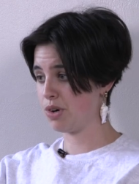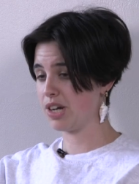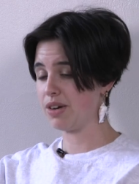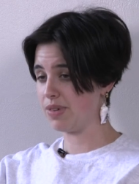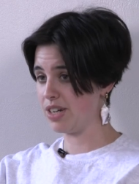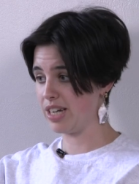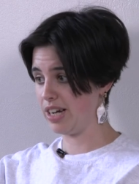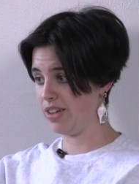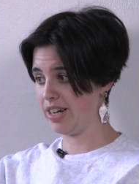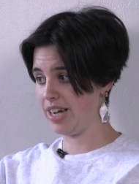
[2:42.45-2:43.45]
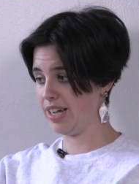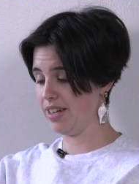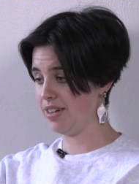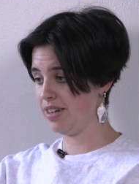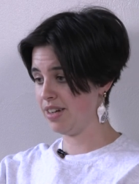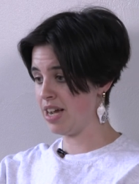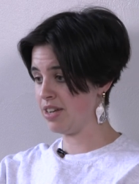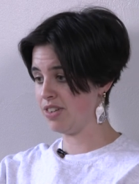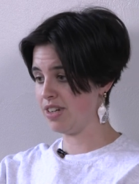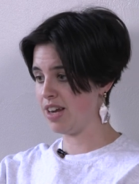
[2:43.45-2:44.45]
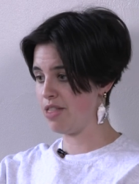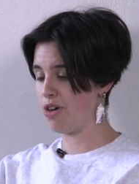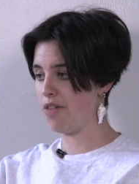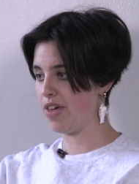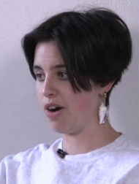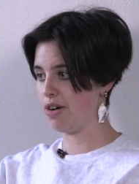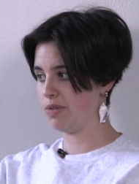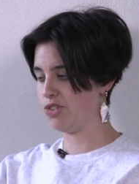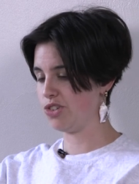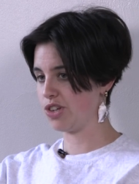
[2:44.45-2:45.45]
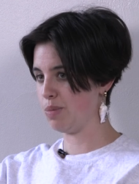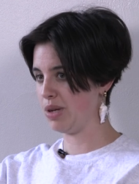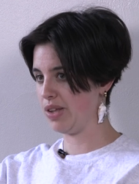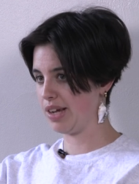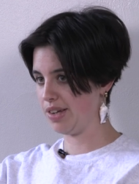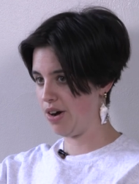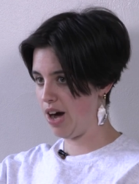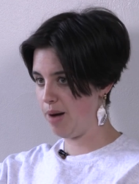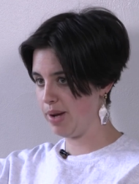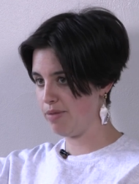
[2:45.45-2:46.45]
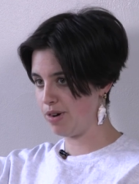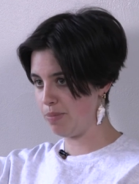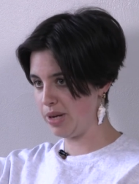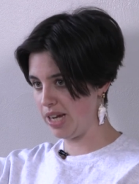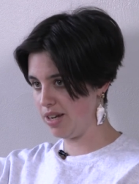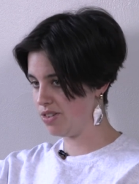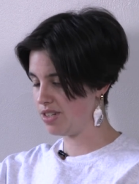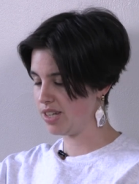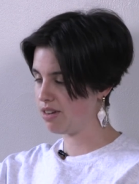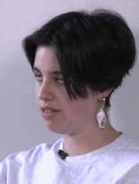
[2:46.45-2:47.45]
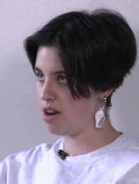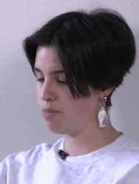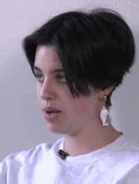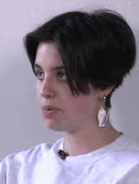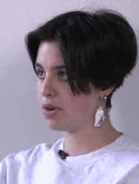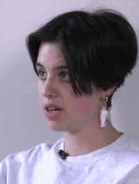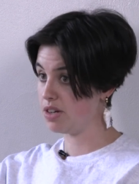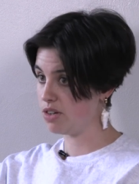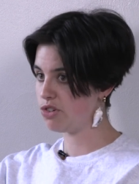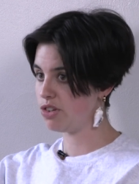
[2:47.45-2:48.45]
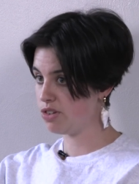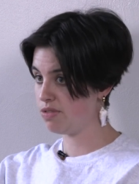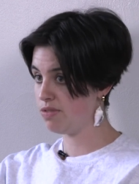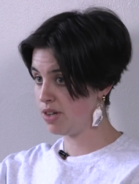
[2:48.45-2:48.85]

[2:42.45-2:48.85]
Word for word: working retail and I I didn't I thought that art was just going to be like a hobby for me, just like a lot of people are conditioned to